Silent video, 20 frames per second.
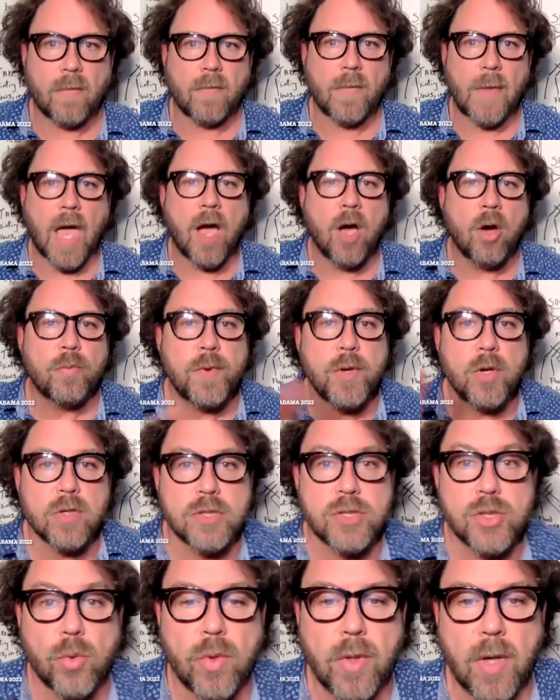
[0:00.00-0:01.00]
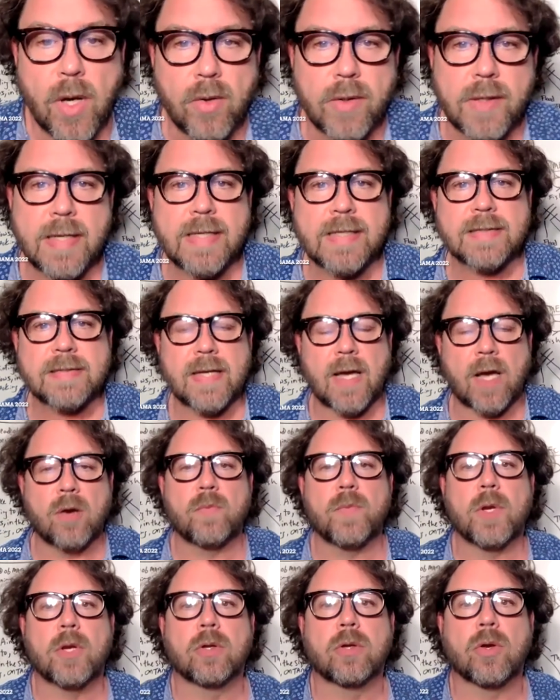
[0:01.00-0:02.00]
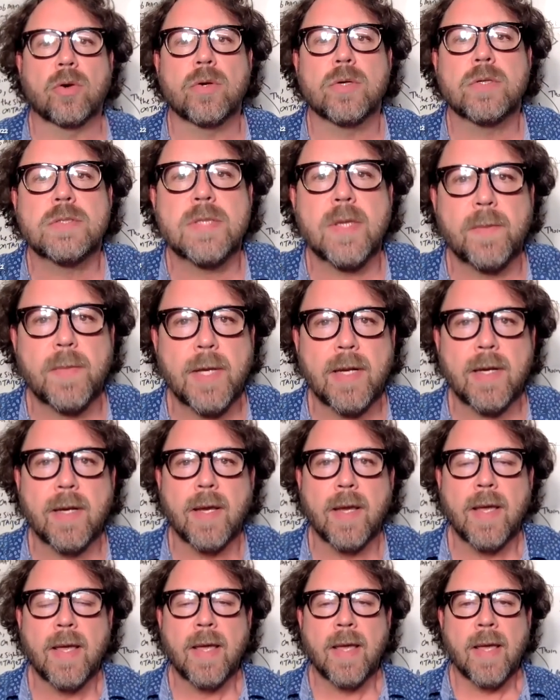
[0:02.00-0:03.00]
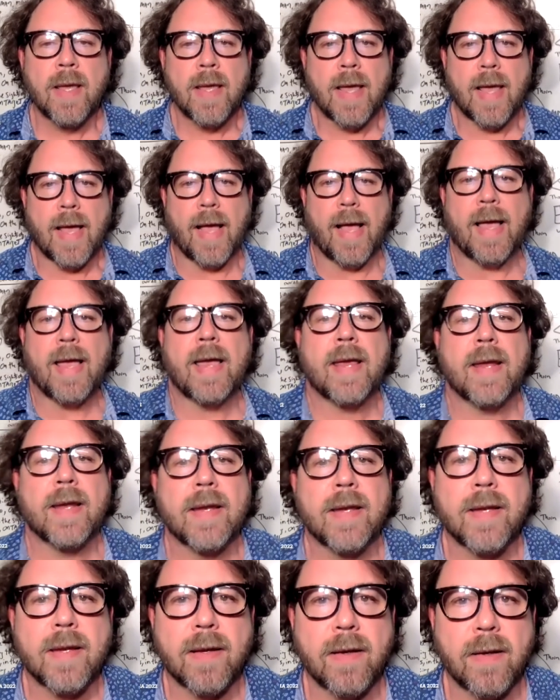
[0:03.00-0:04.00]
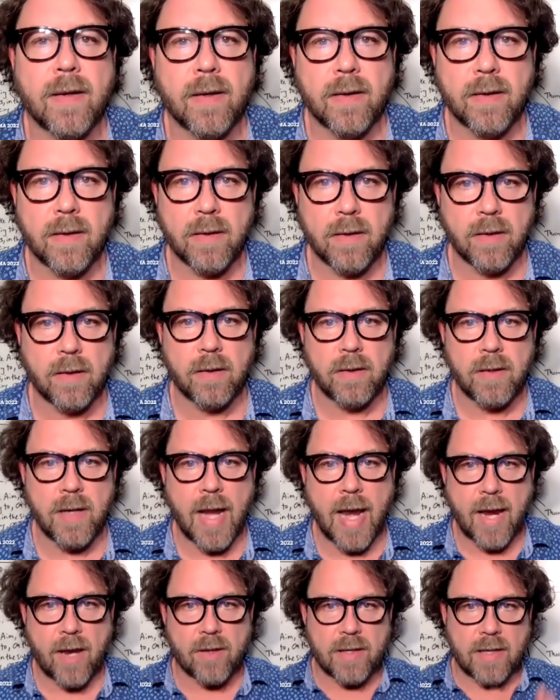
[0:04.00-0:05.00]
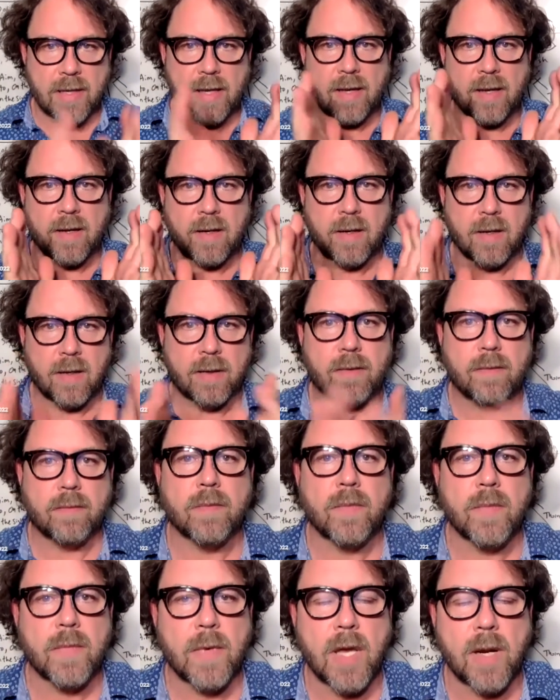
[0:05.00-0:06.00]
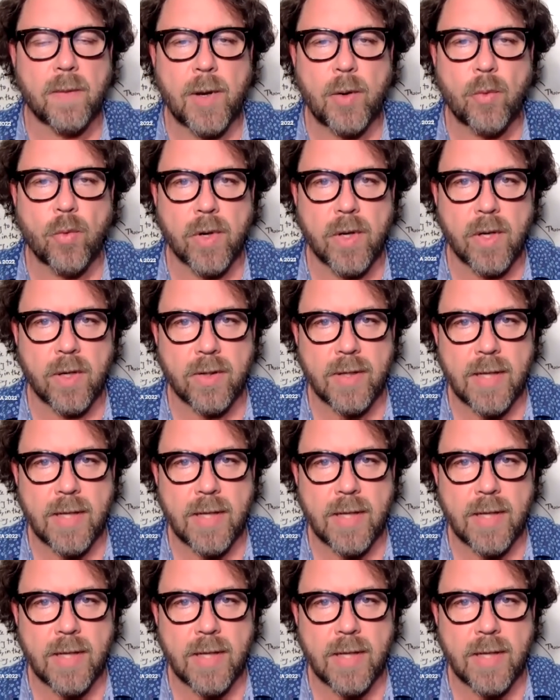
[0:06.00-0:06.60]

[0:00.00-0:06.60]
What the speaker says: hope you enjoyed all these. I hope you learned something. And now then, I'm going to be working on